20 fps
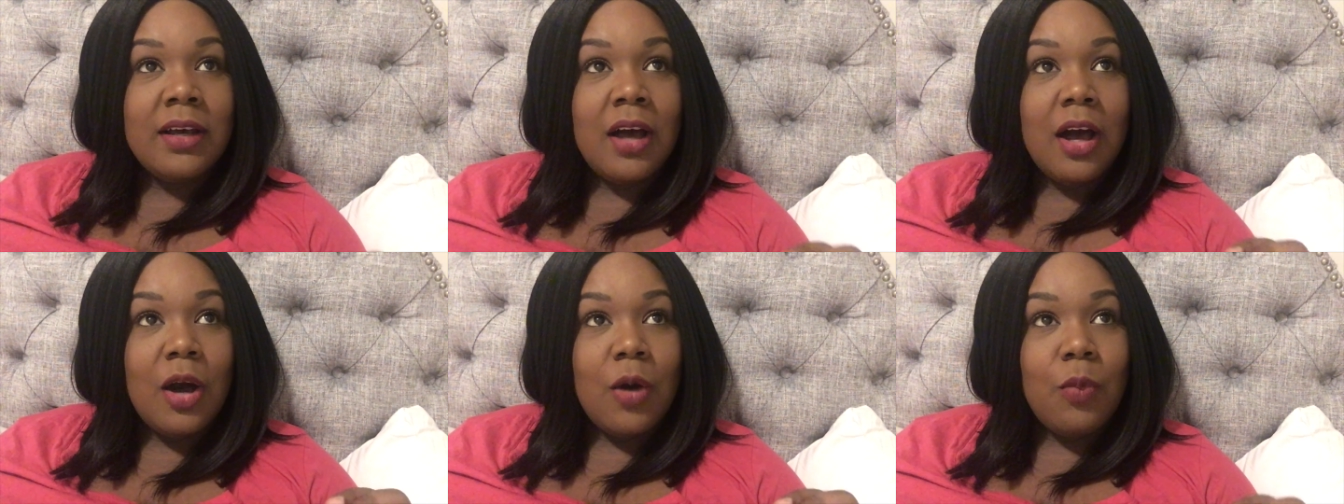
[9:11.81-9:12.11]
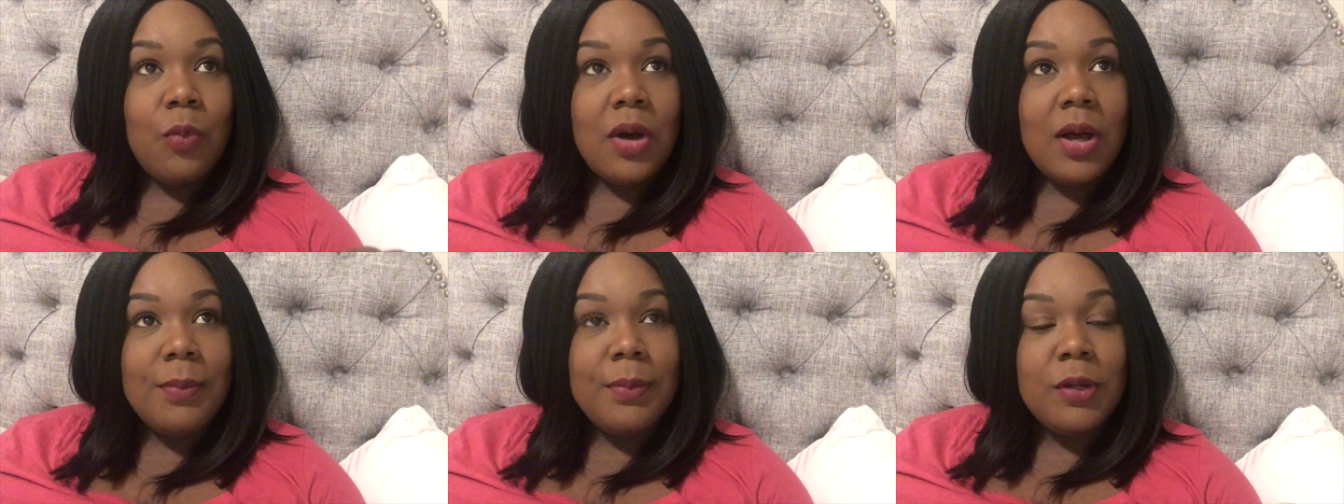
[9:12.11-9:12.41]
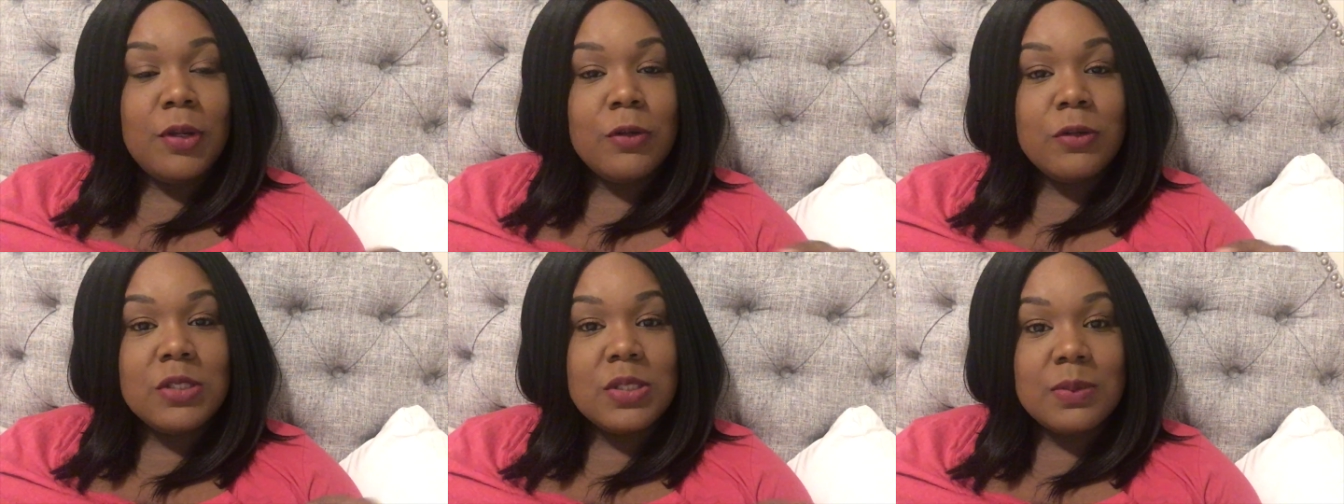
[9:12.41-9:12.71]
a woman
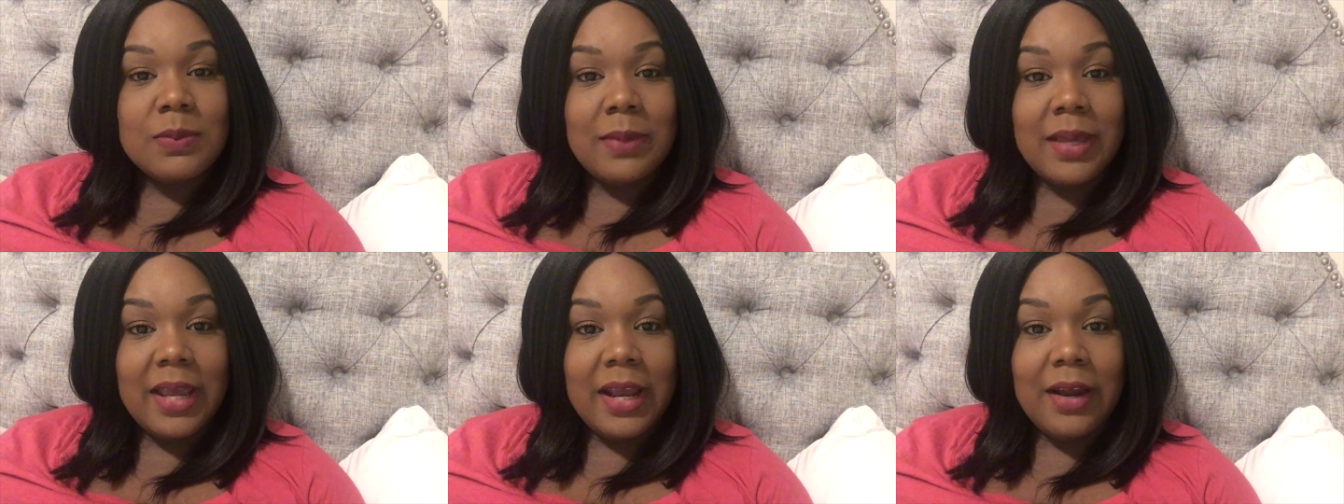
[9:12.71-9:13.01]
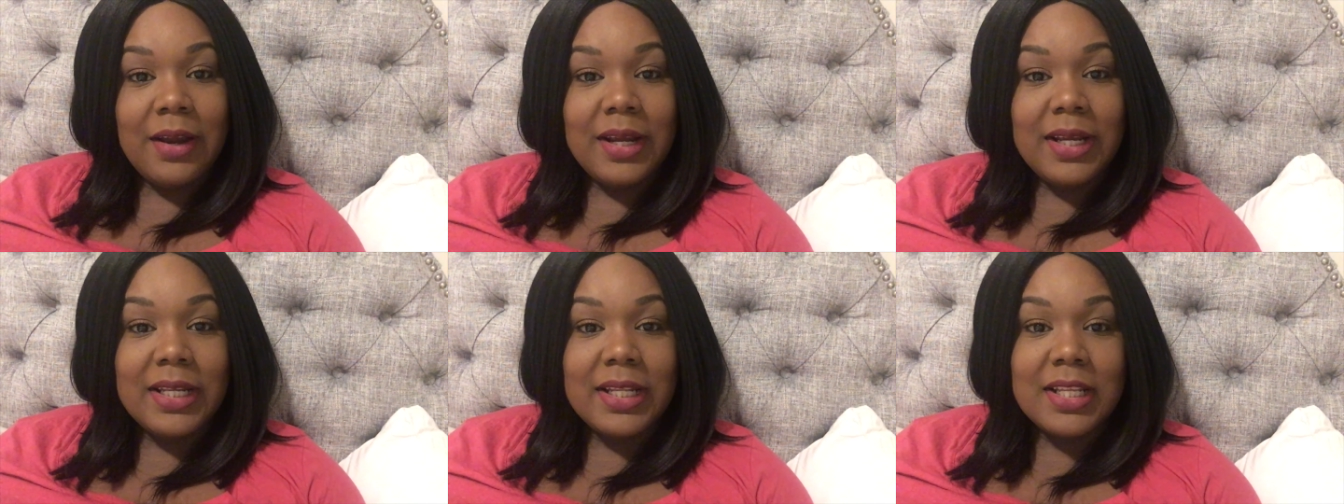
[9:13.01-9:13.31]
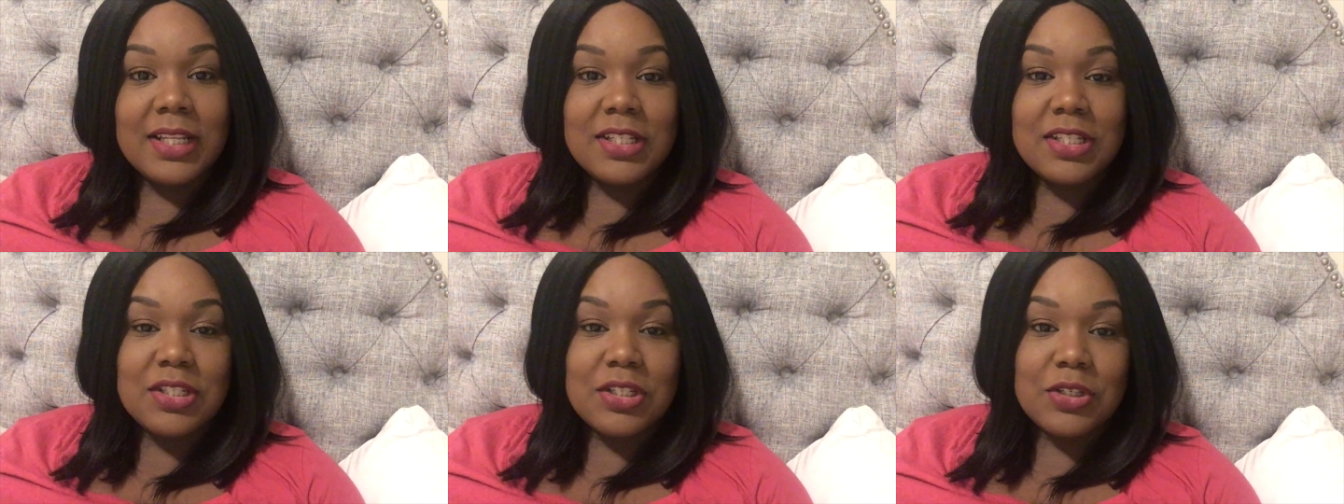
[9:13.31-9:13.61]
who's married
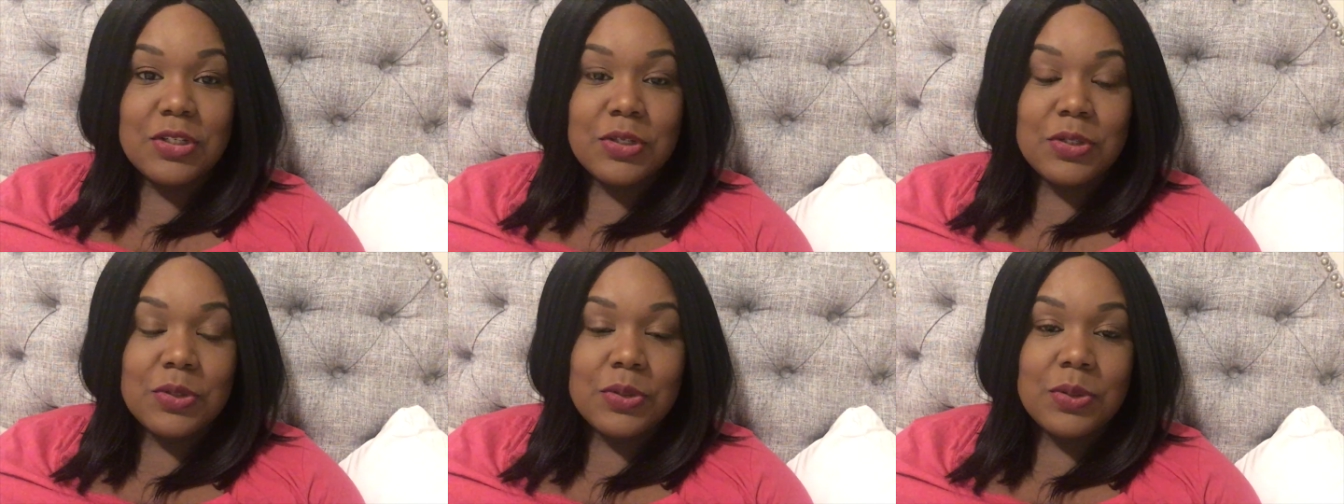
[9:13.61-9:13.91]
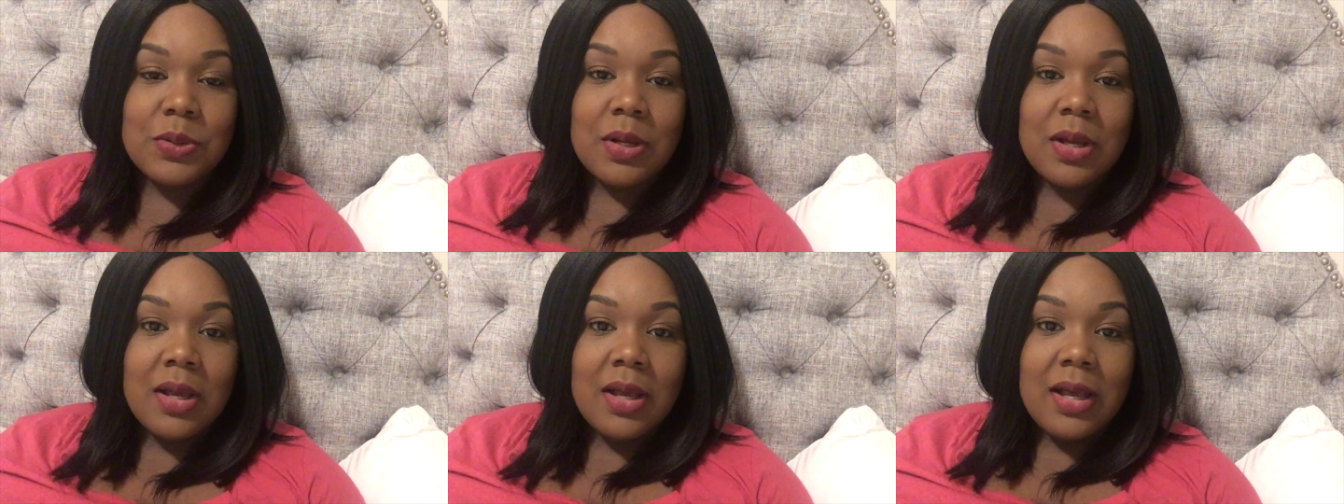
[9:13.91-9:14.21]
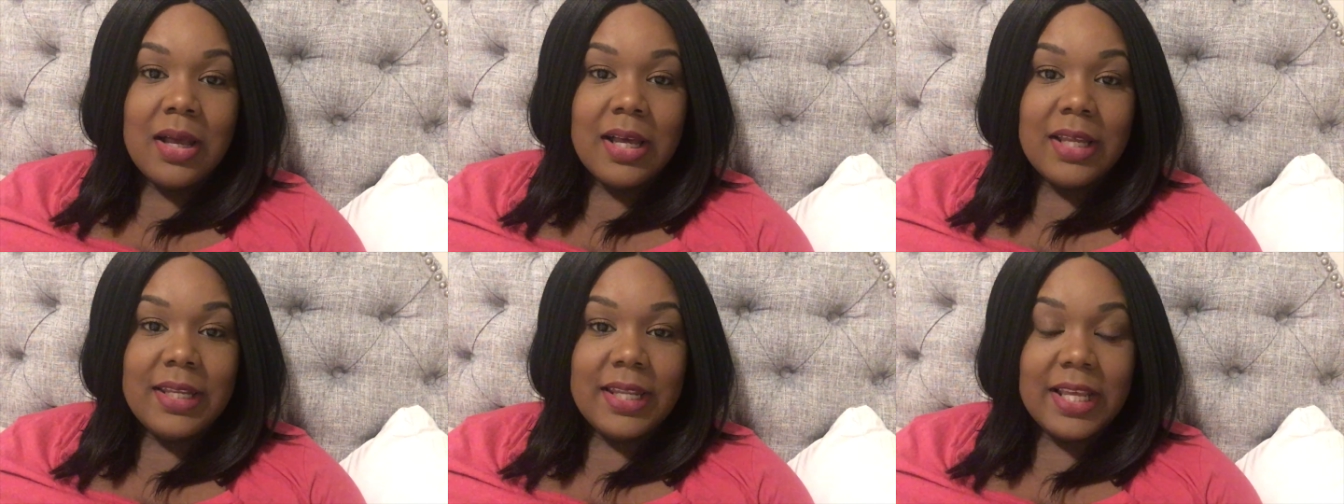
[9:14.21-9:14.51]
into
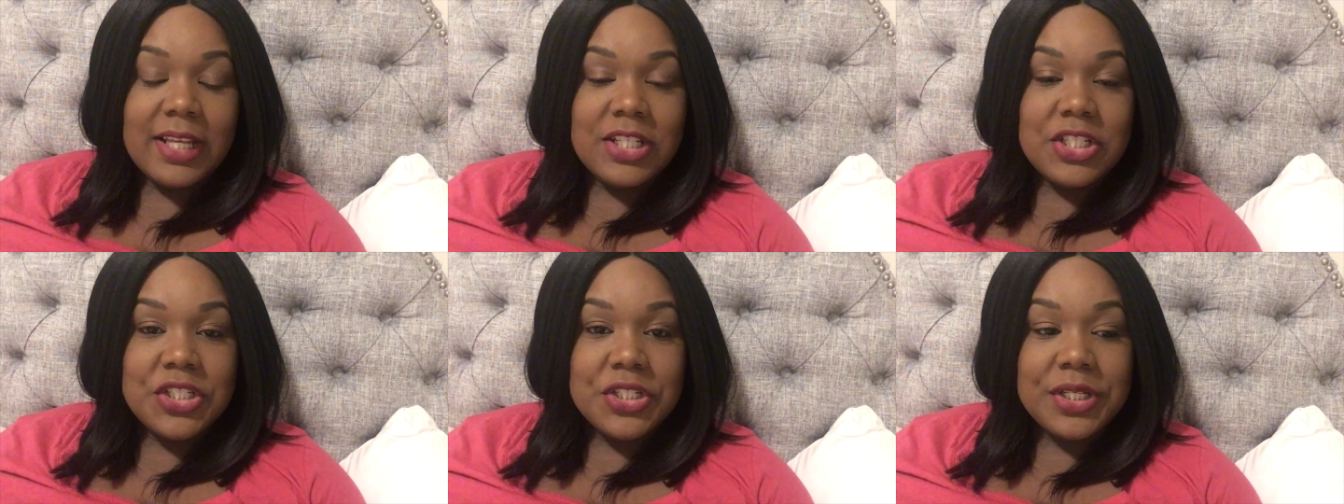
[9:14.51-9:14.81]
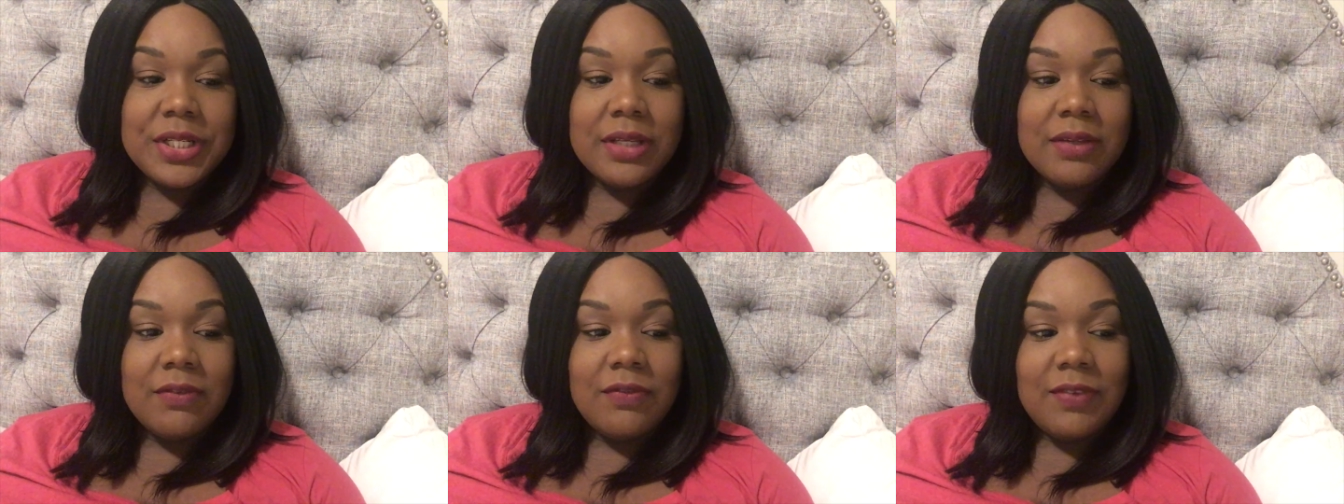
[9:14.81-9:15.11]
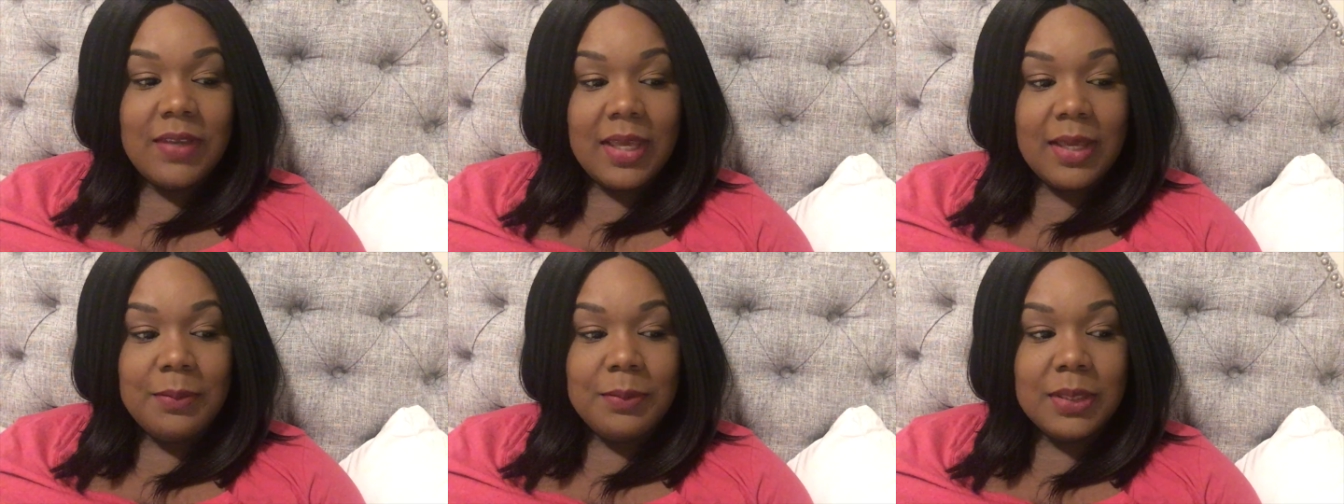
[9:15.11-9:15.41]
a Nigerian
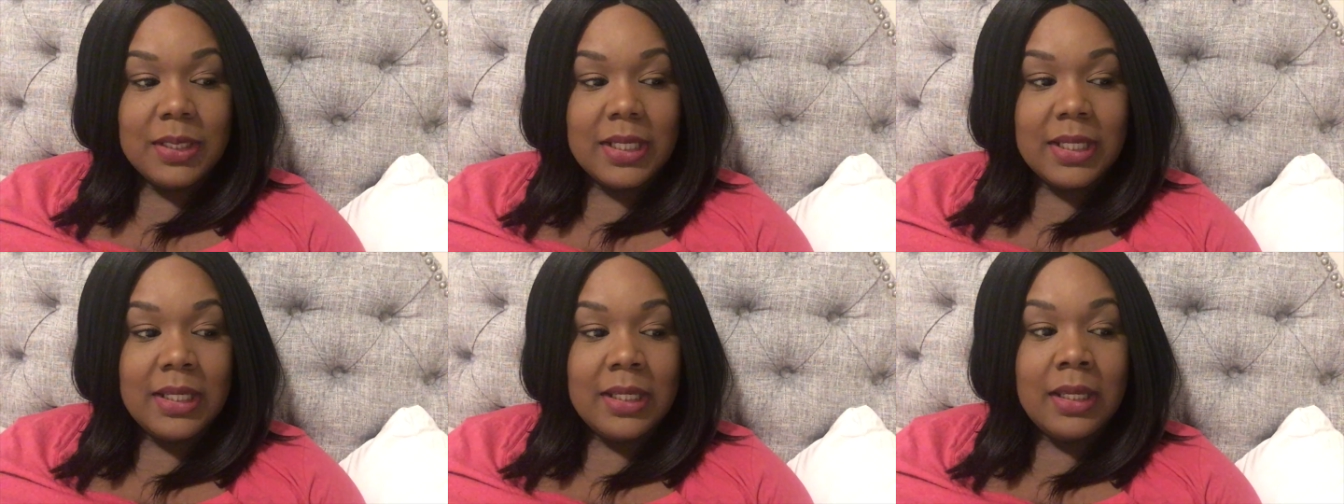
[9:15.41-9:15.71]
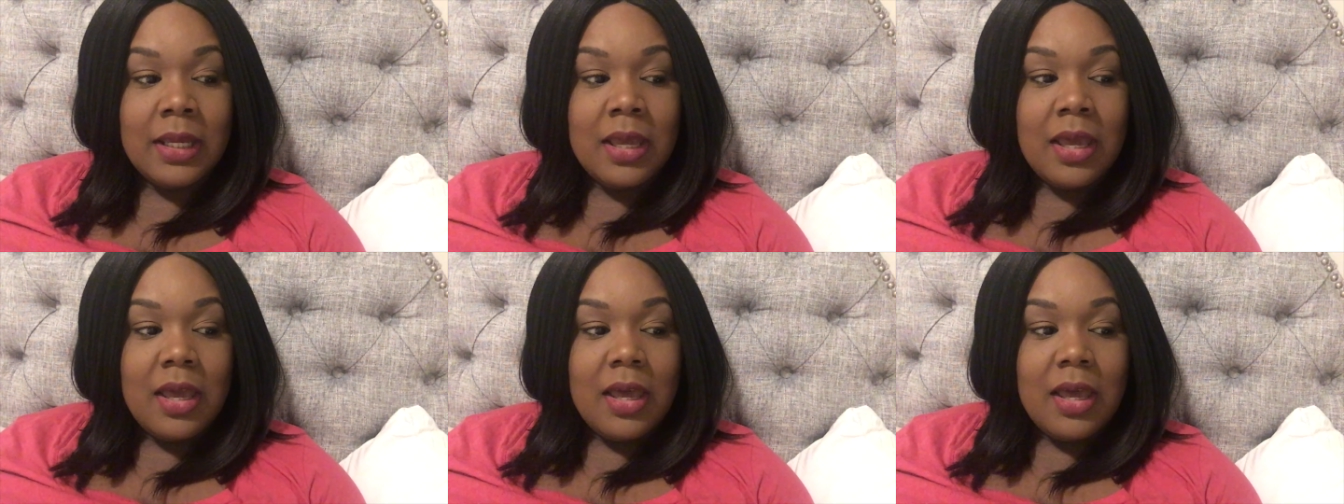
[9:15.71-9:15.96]
family